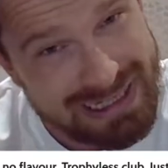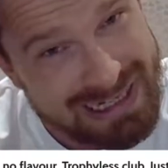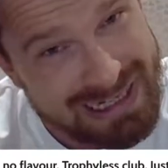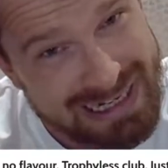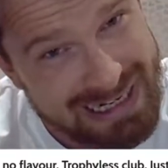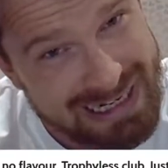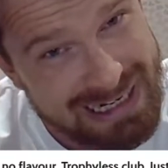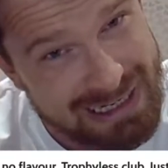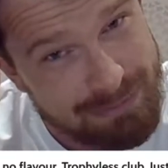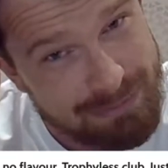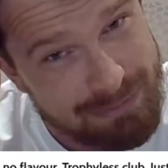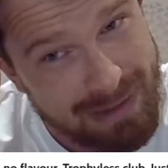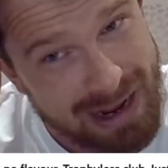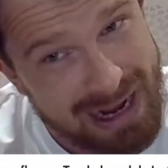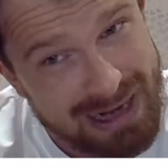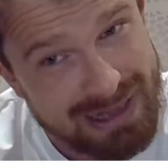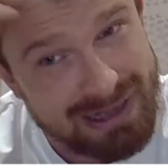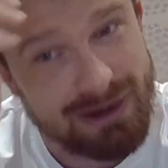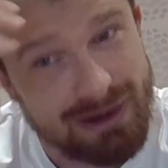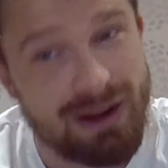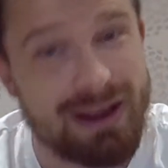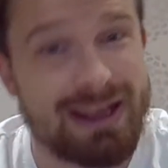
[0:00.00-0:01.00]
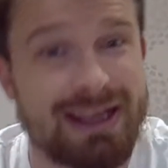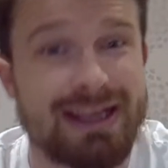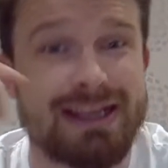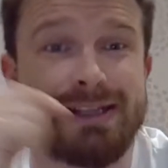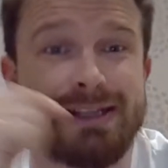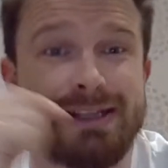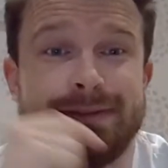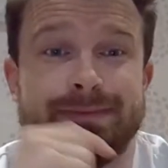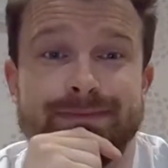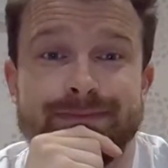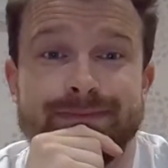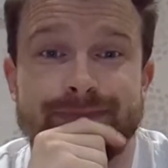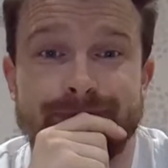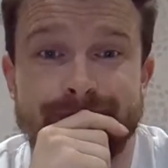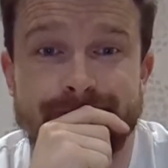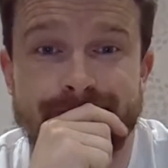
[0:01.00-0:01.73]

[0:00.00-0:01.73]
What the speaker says: need Man United